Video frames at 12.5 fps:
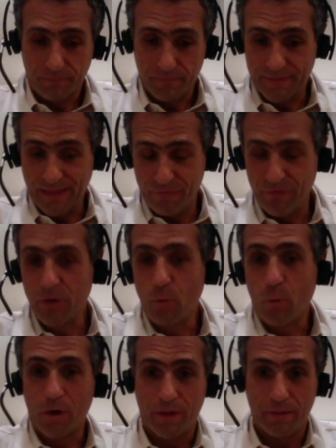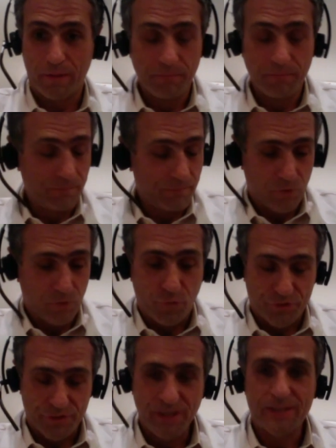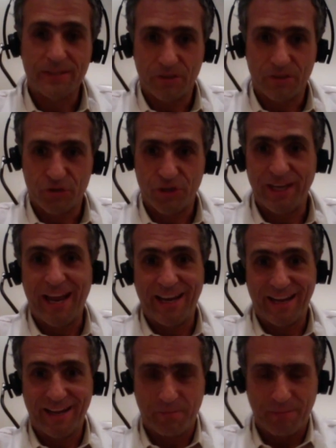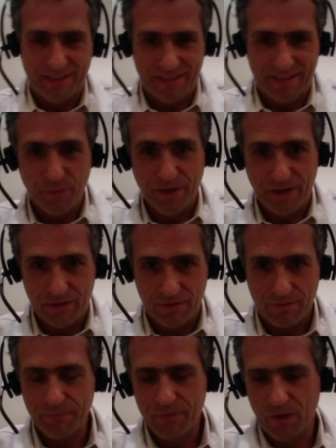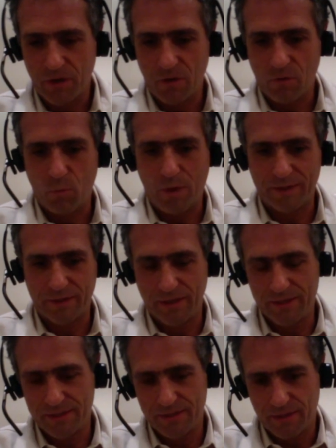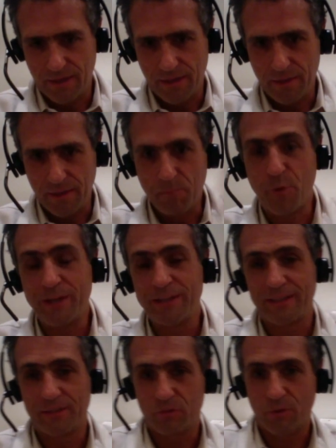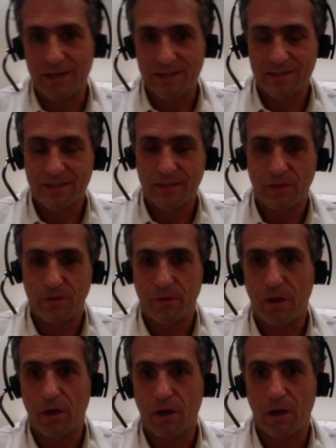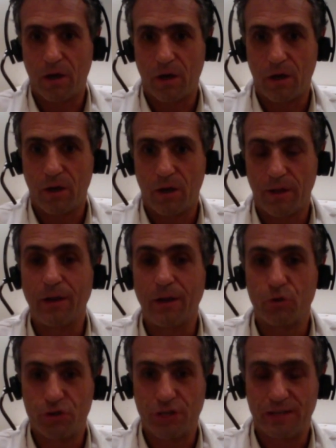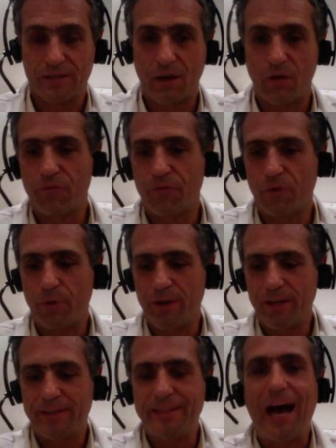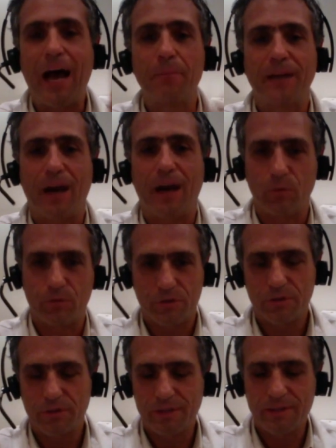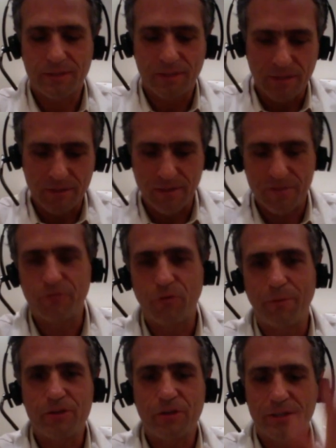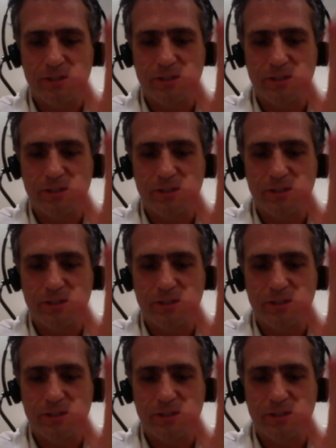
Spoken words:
definitely one of them. Obviously, is the genetic material, right? What is imprinted to us in our genes, kind of already typed out. This information is